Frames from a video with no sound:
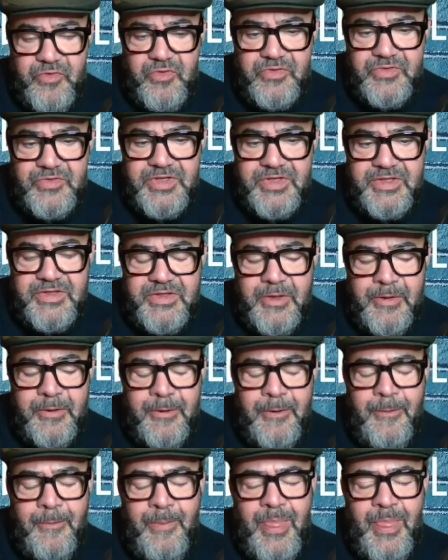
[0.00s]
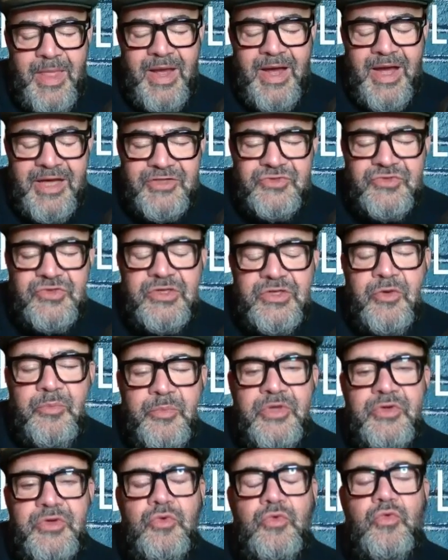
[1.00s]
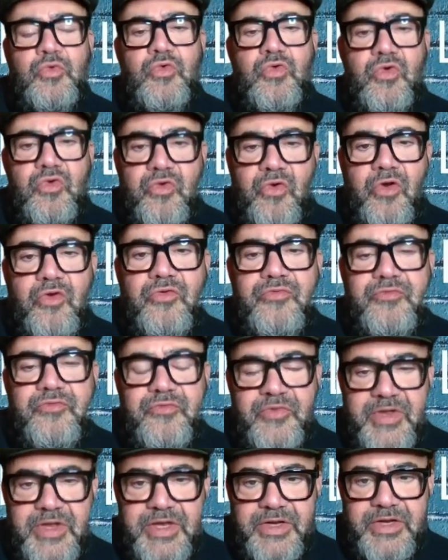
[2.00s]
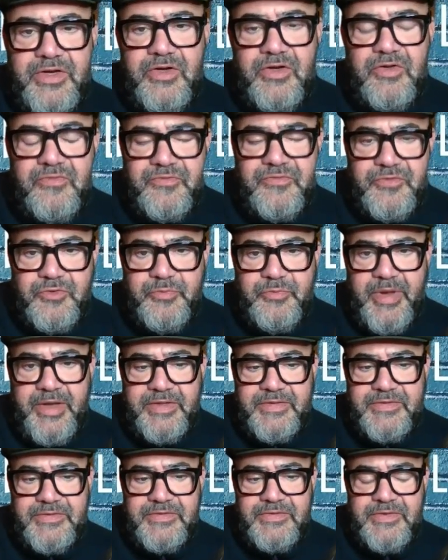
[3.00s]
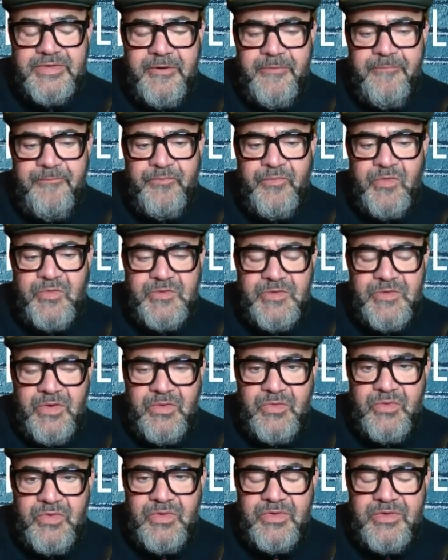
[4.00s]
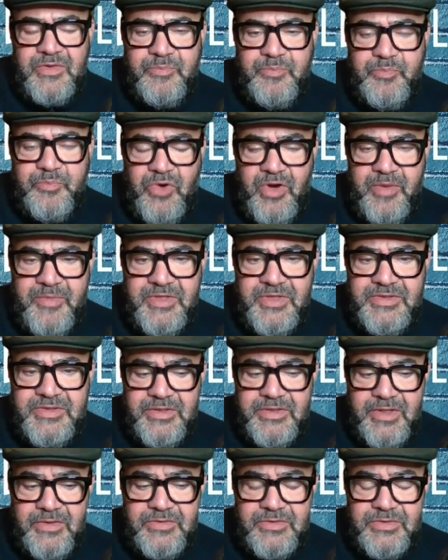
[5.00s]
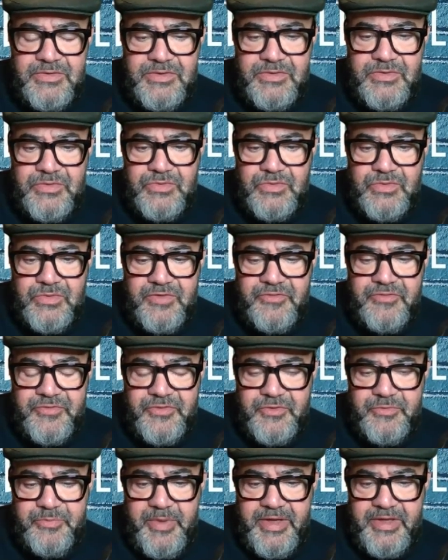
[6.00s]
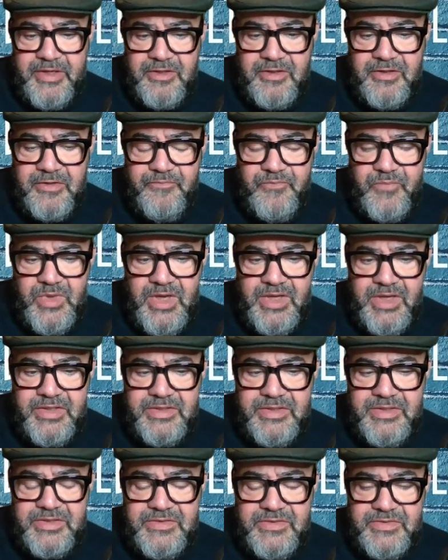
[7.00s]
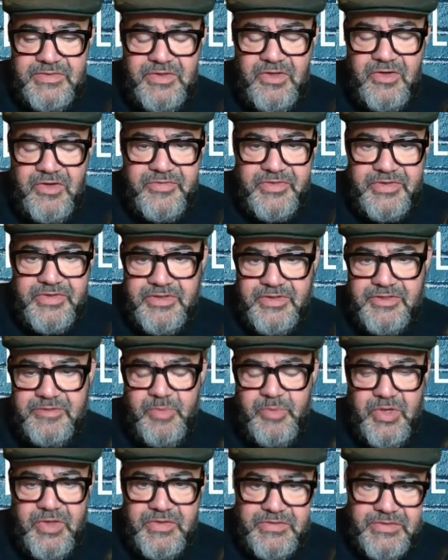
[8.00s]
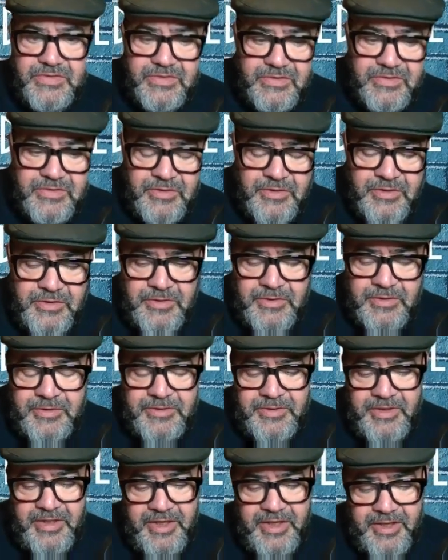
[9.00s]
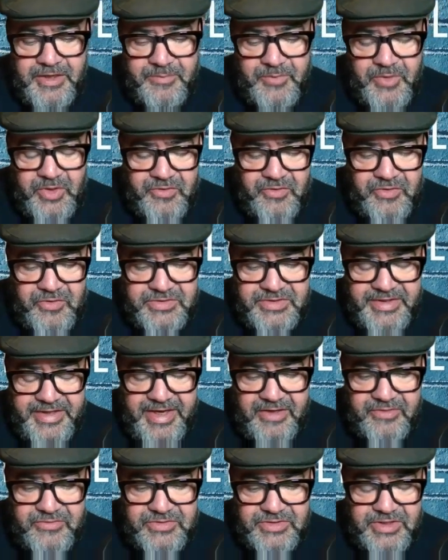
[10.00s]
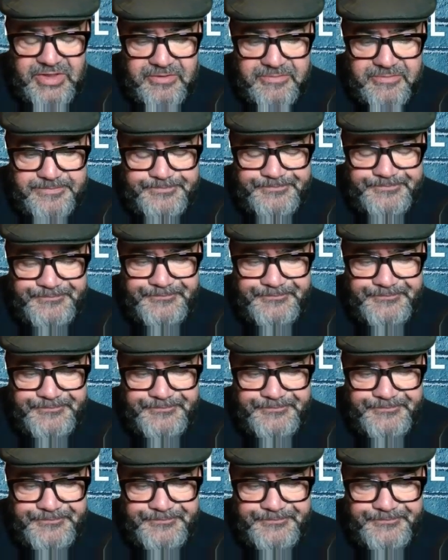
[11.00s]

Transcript: for the astronomical growth in food banks. So the Prime Minister goes to a food bank and he's serving this person across the counter.